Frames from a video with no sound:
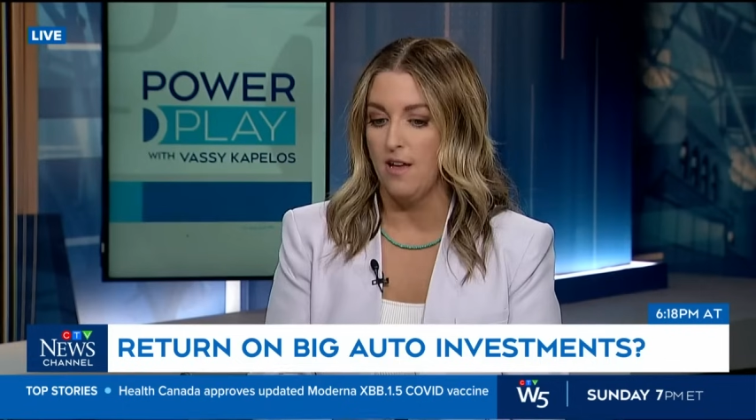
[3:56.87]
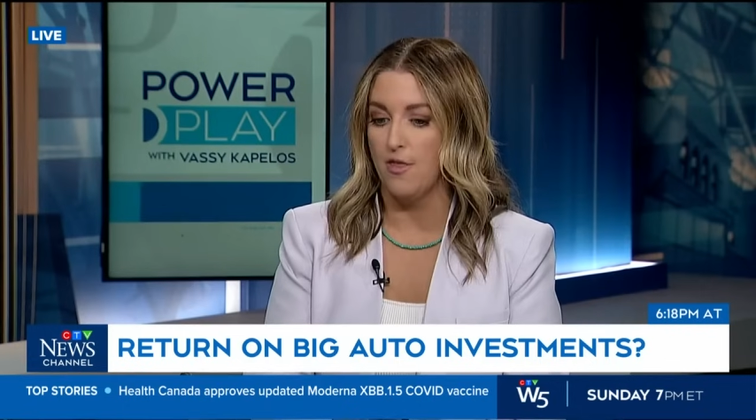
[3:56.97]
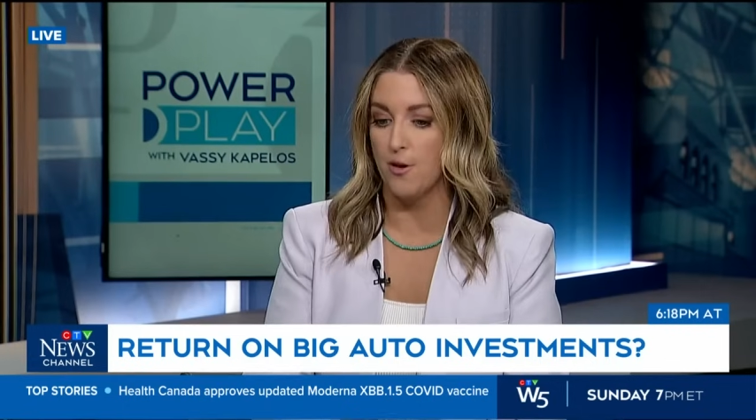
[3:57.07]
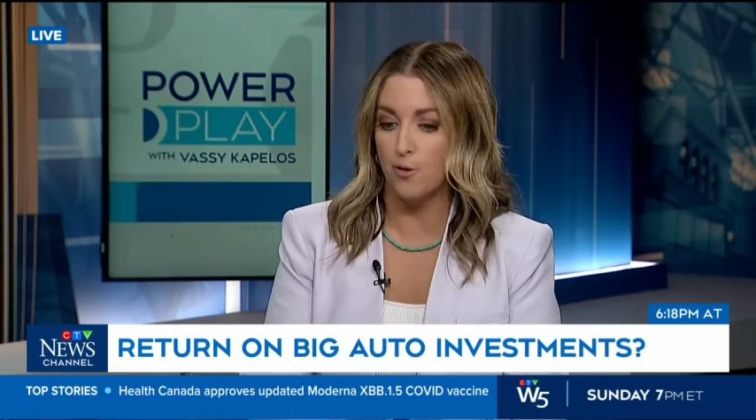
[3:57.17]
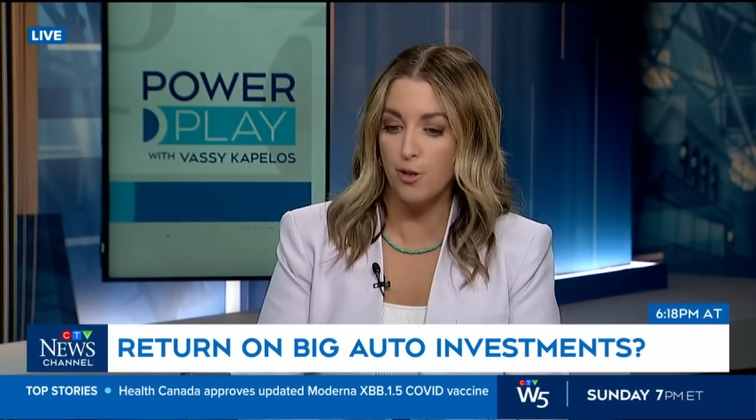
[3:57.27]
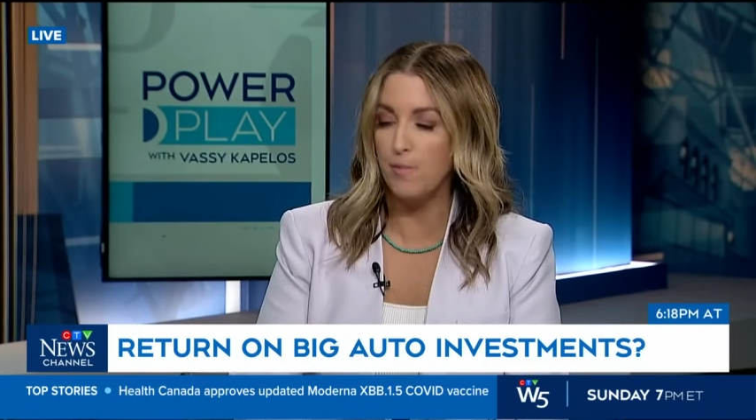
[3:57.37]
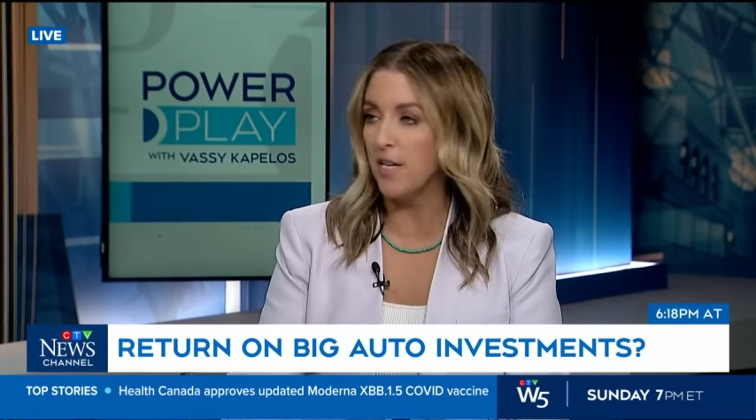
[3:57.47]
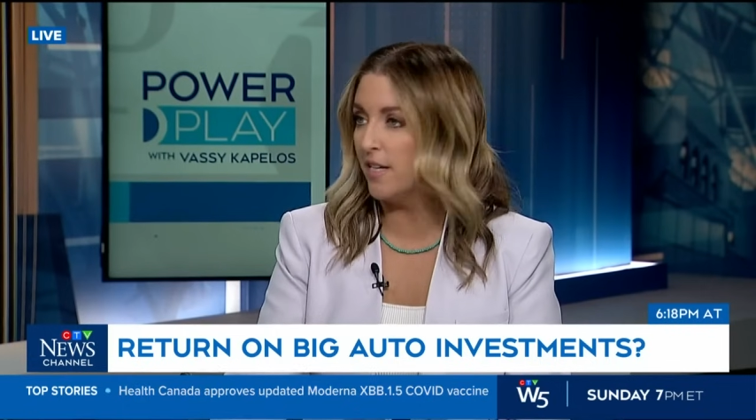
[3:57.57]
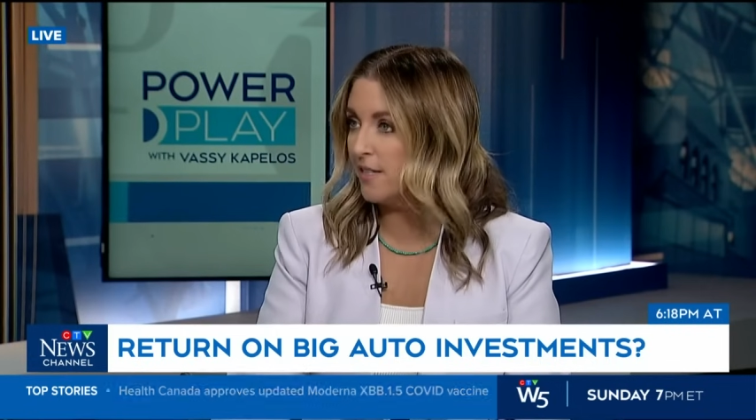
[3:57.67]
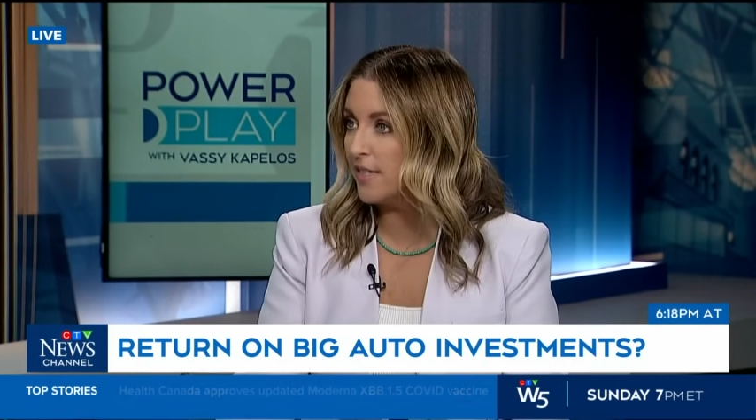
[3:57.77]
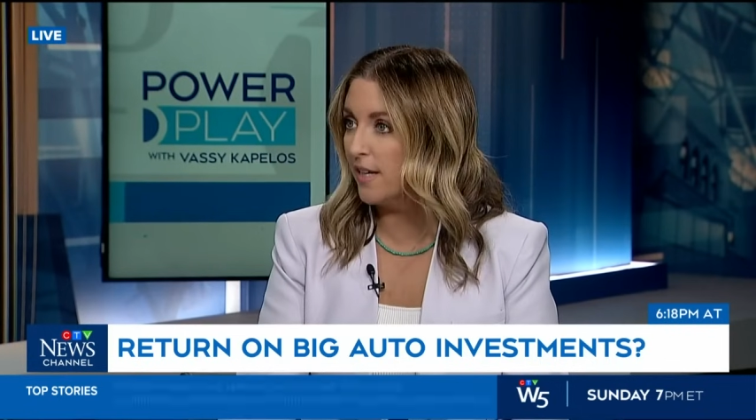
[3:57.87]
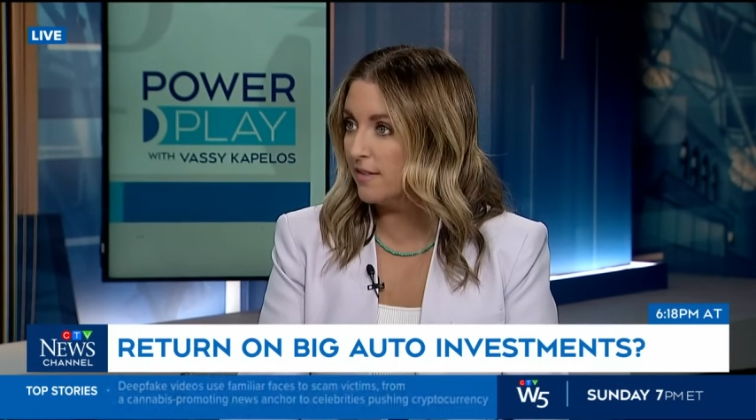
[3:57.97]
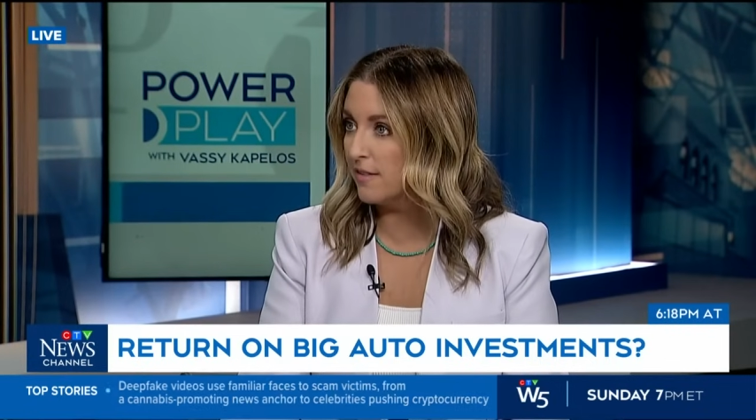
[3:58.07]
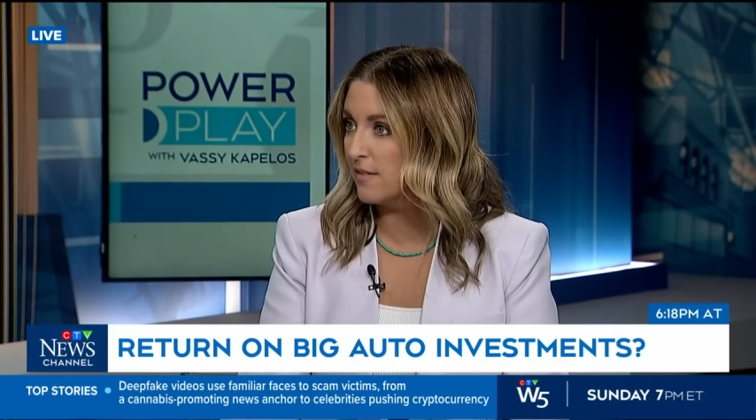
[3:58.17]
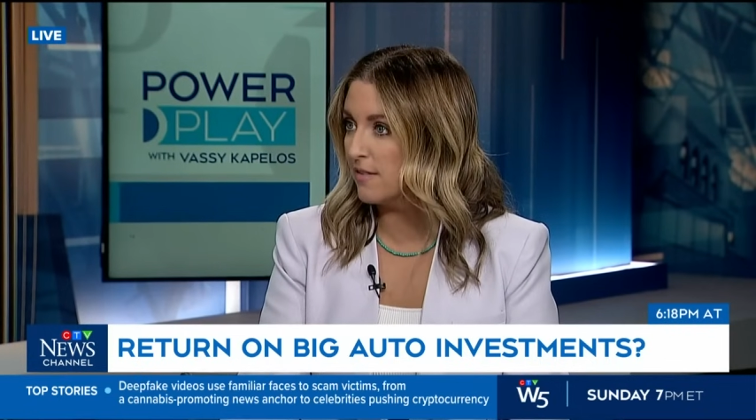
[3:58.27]
there could be an
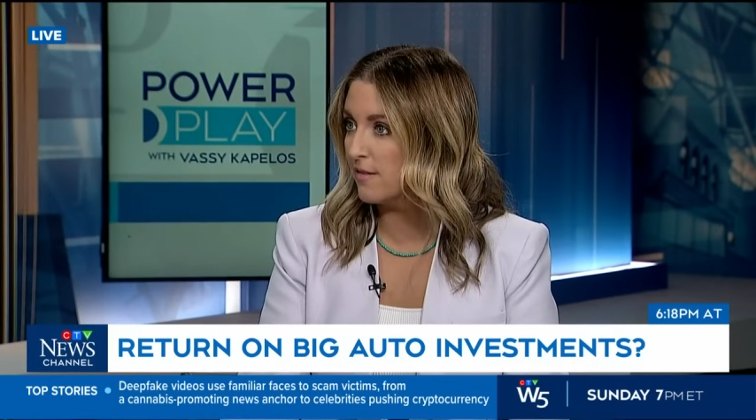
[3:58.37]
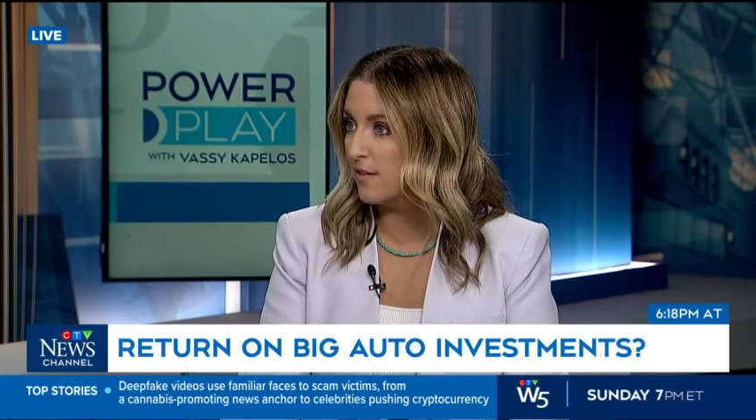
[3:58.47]
end-to-end